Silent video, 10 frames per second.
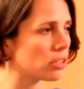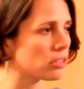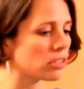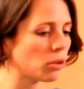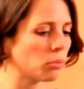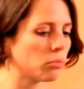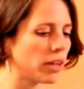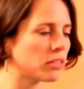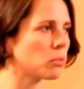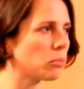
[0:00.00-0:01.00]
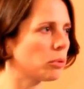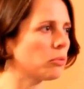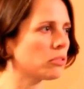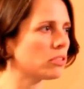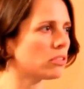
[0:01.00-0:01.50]
and so that's what we
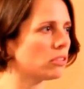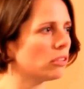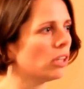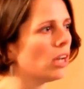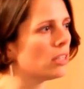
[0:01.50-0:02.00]
wanted to